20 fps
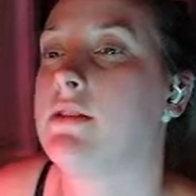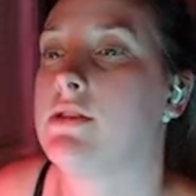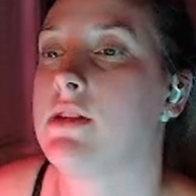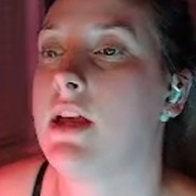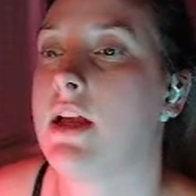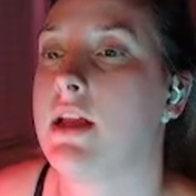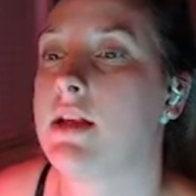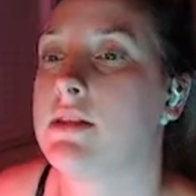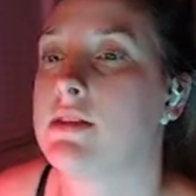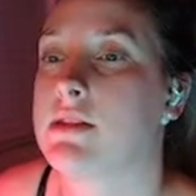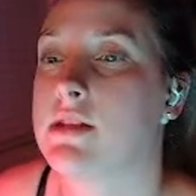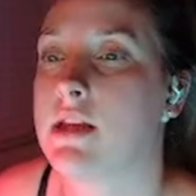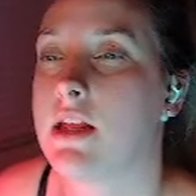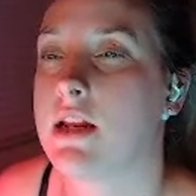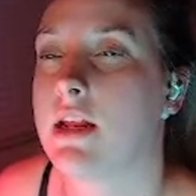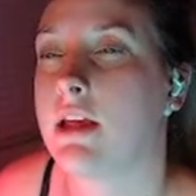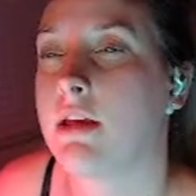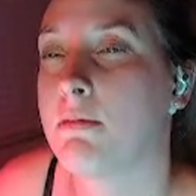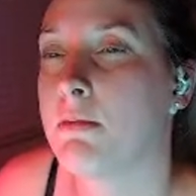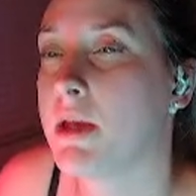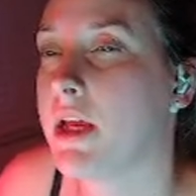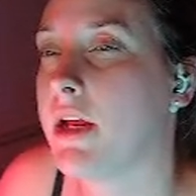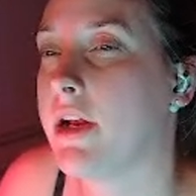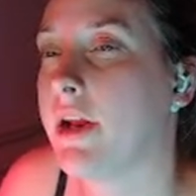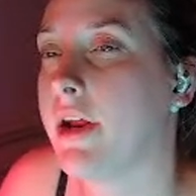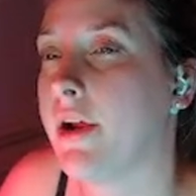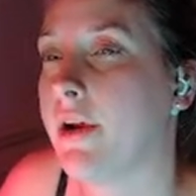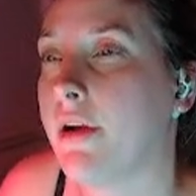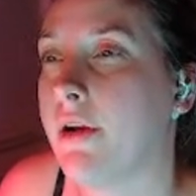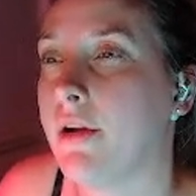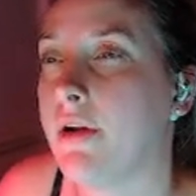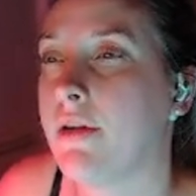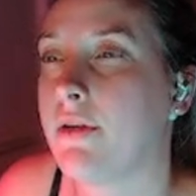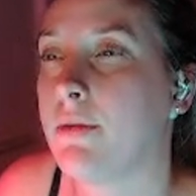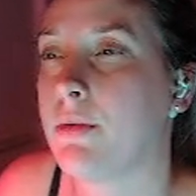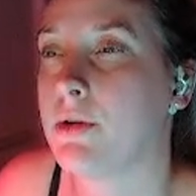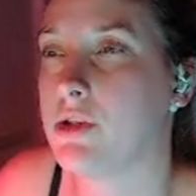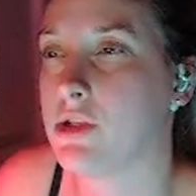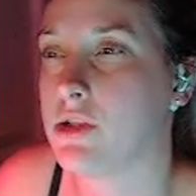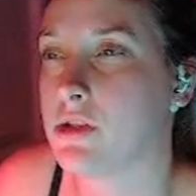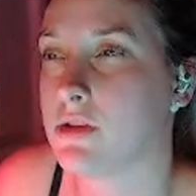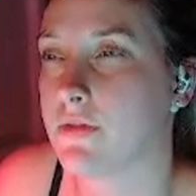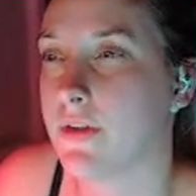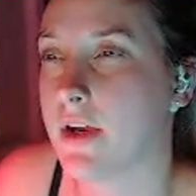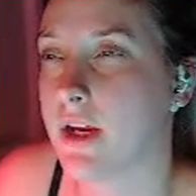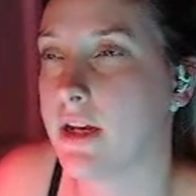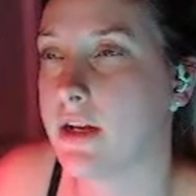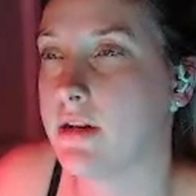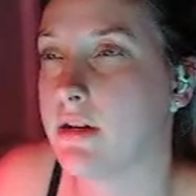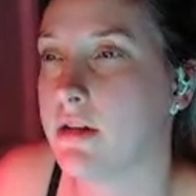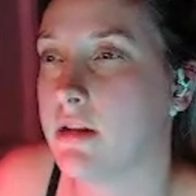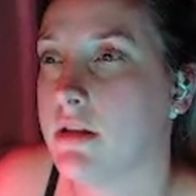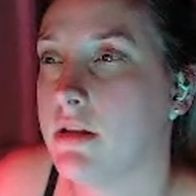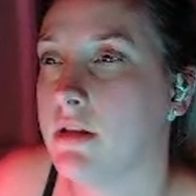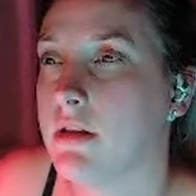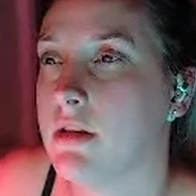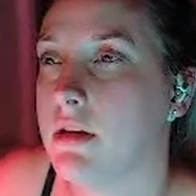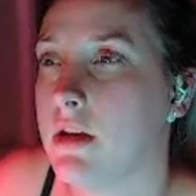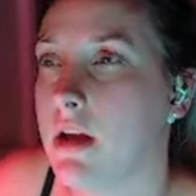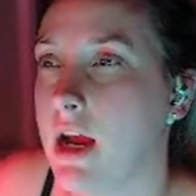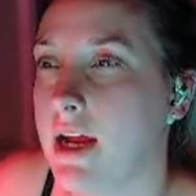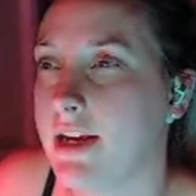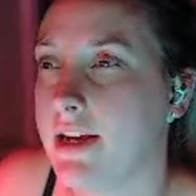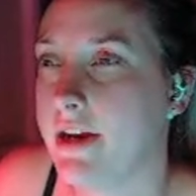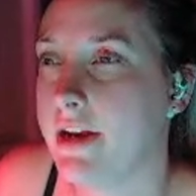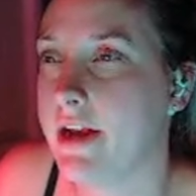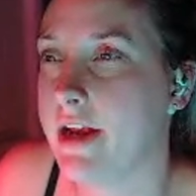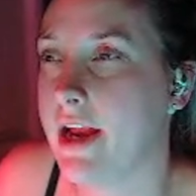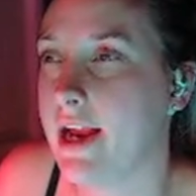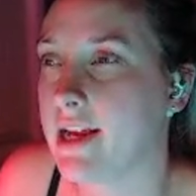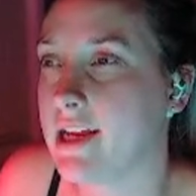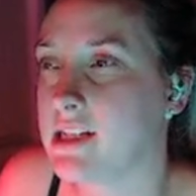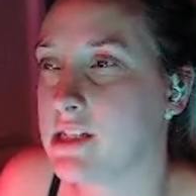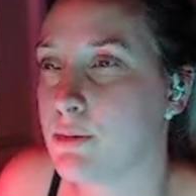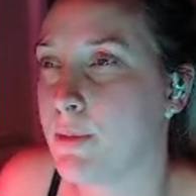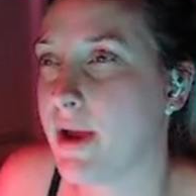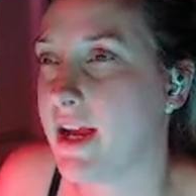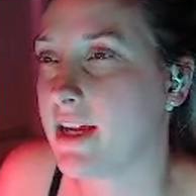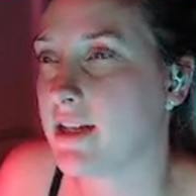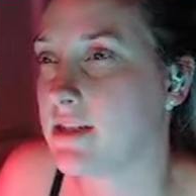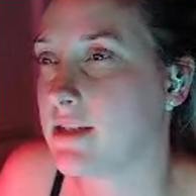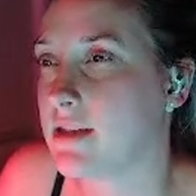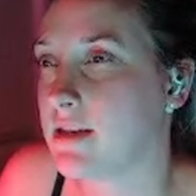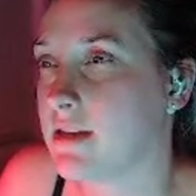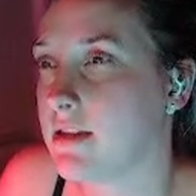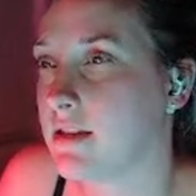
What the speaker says: That's gonna give me an error, which is fine. I didn't expect.